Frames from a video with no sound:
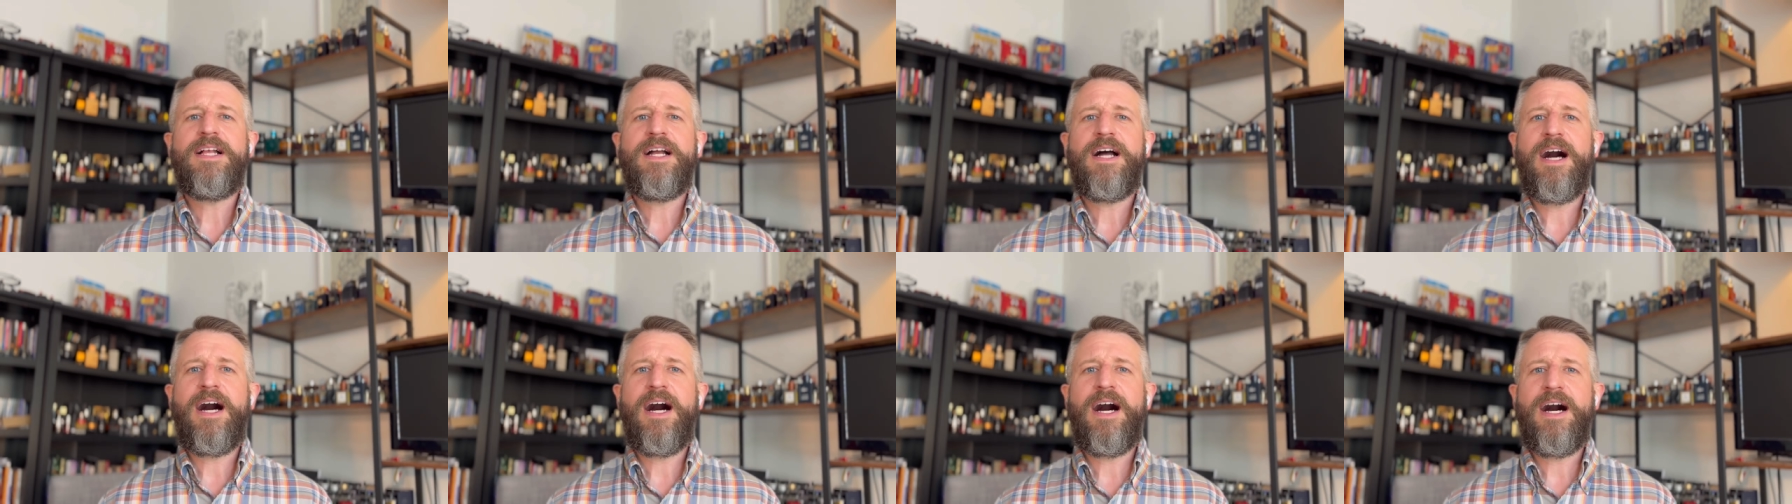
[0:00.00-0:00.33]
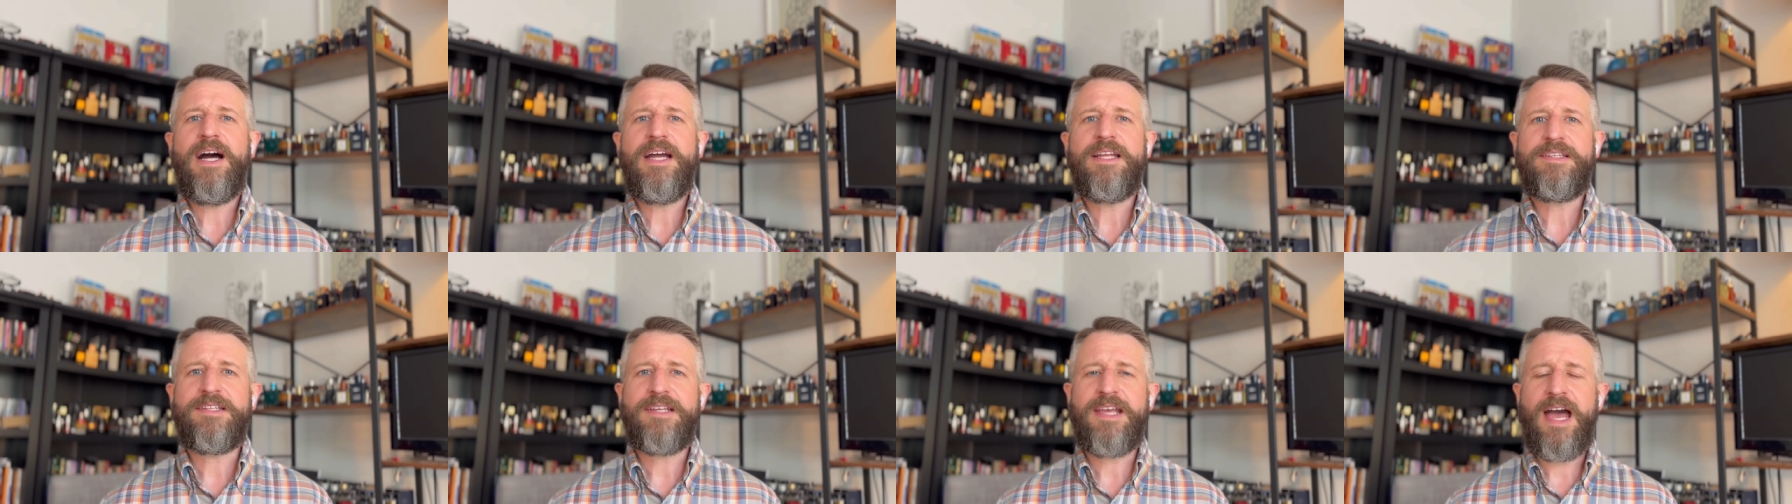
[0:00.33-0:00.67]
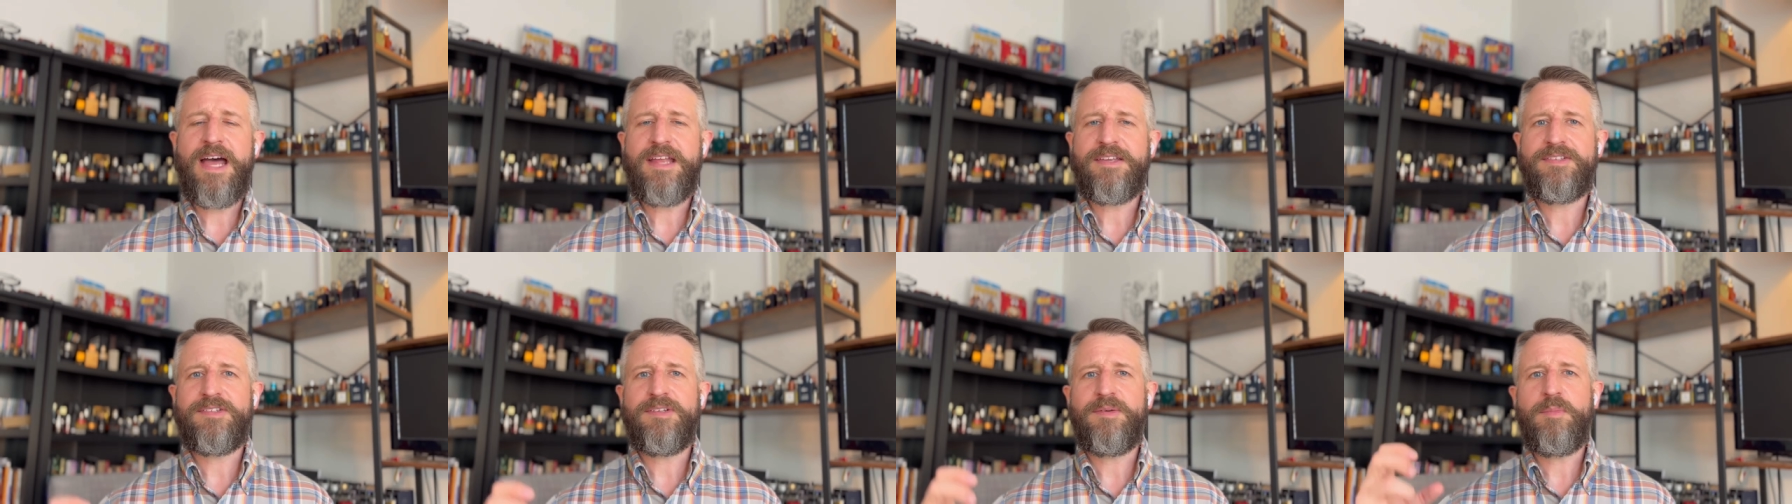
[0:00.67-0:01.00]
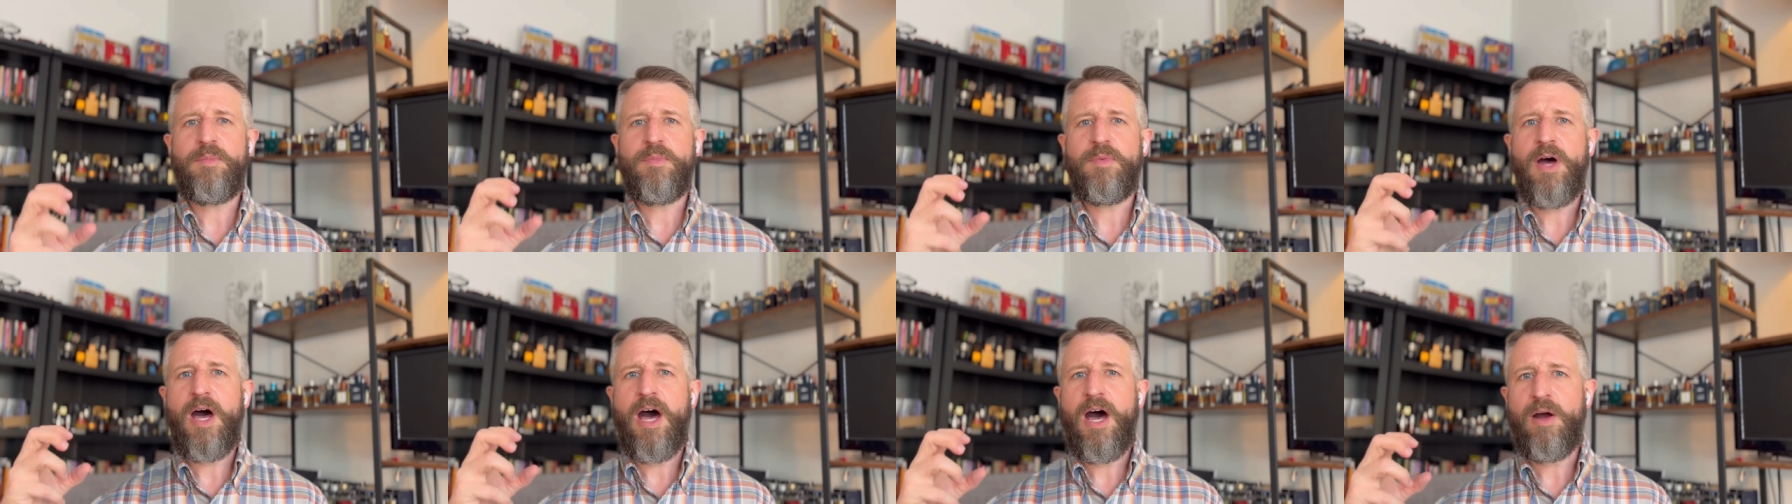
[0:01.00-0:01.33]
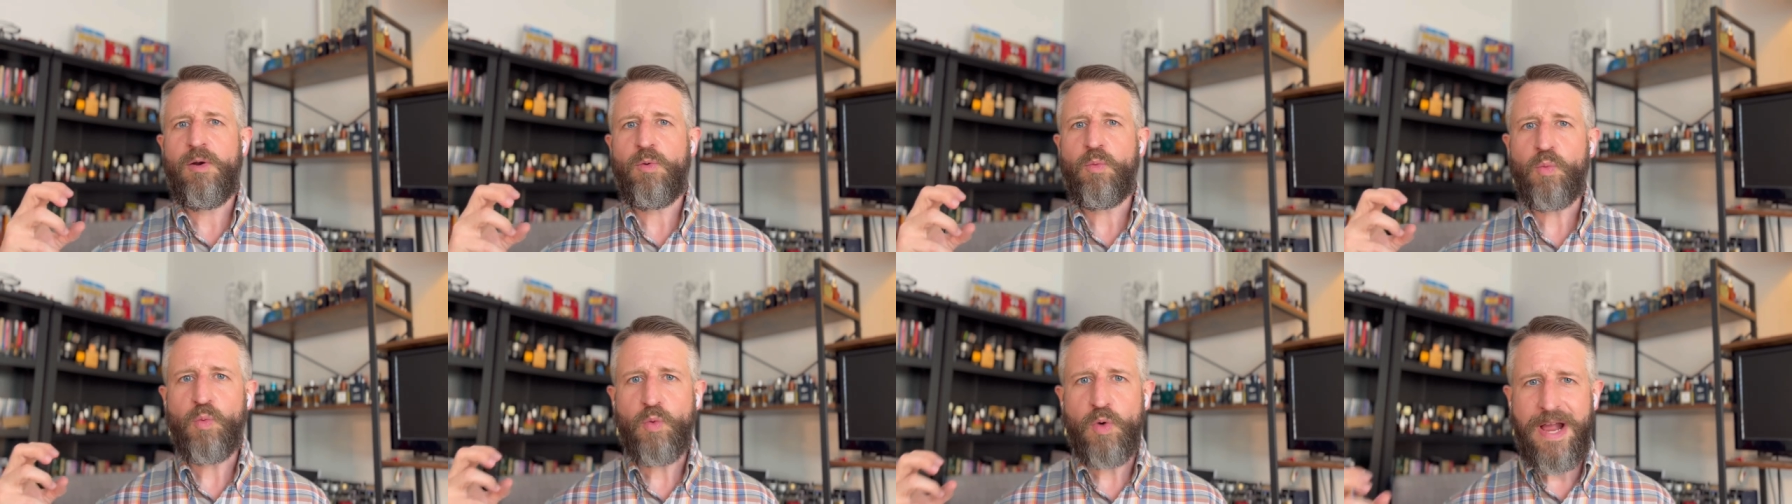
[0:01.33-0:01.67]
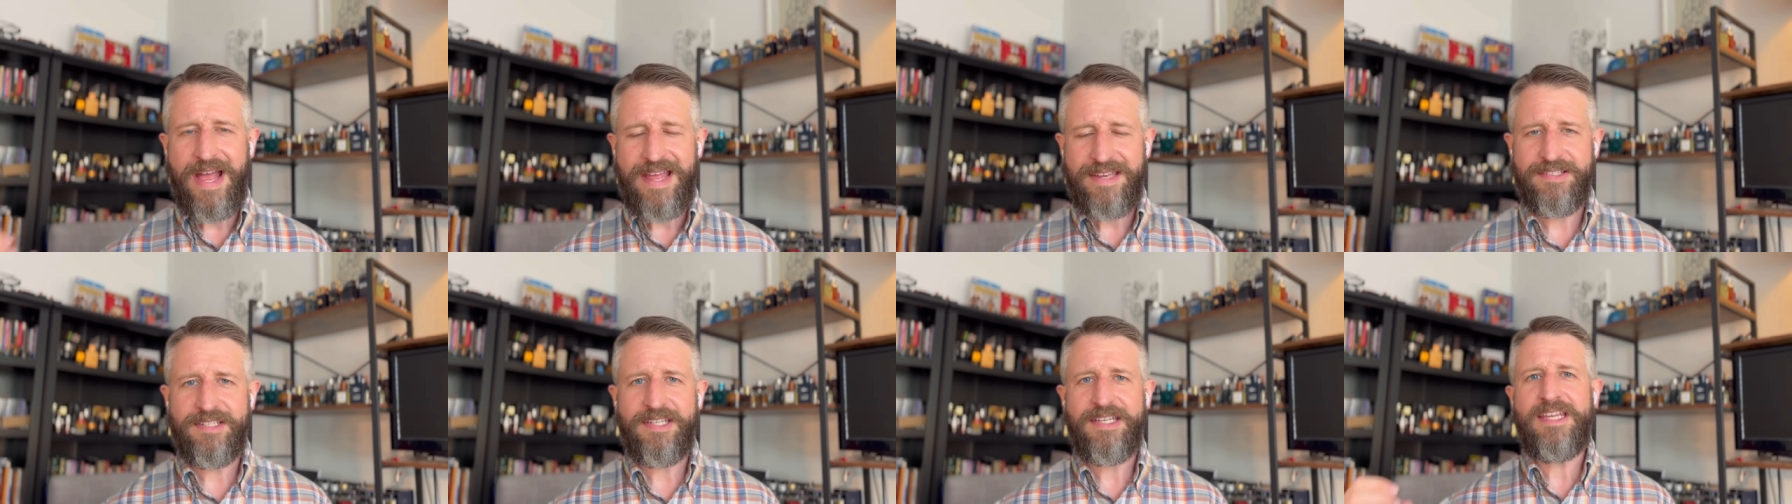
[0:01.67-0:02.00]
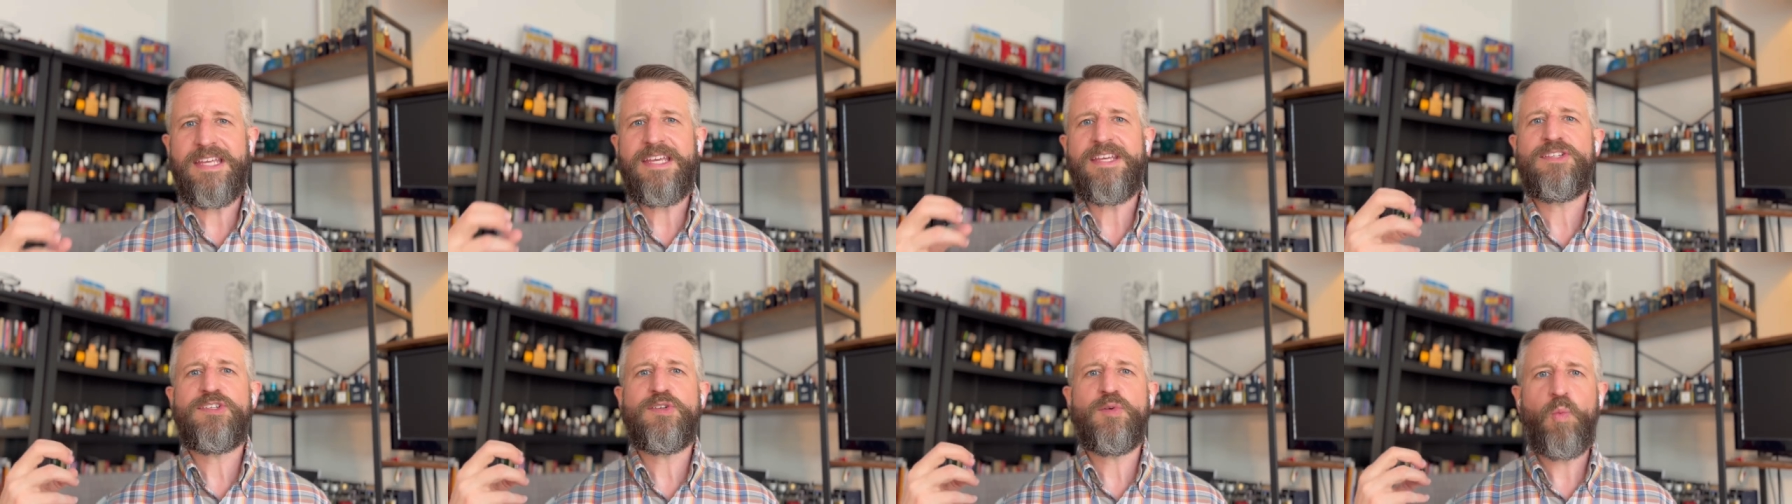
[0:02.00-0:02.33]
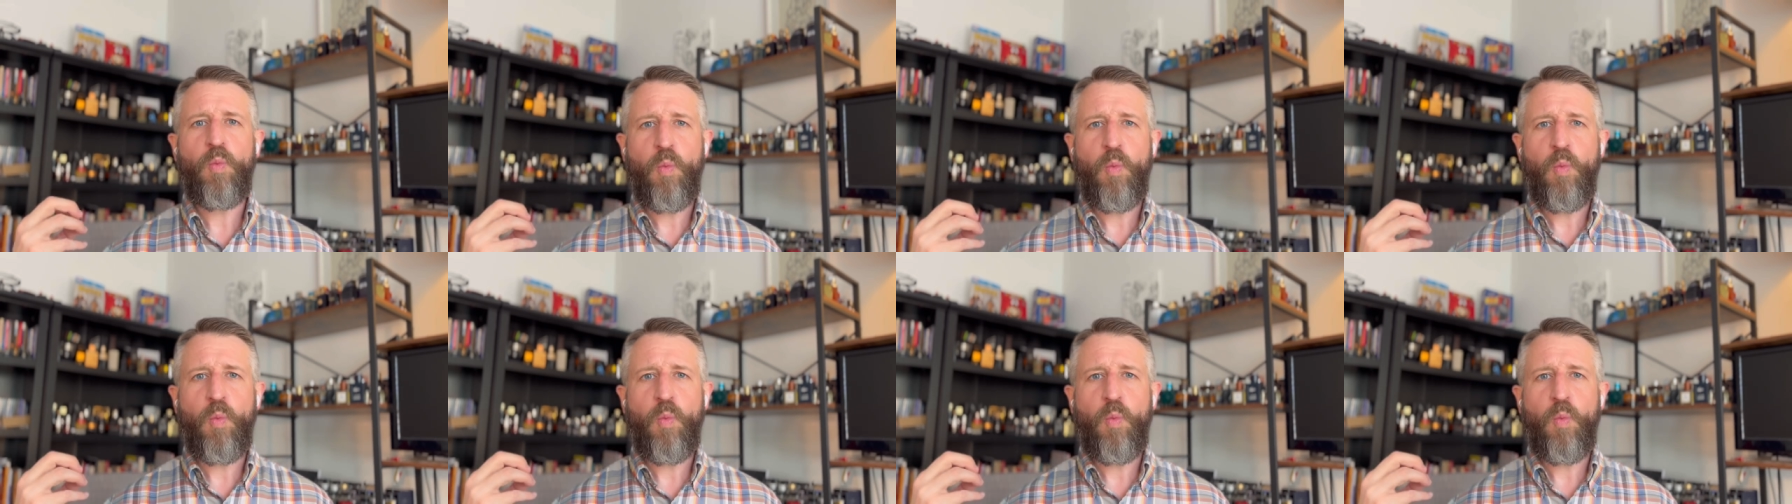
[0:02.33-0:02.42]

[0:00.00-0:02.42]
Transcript: Uh, it's got some uh, resinous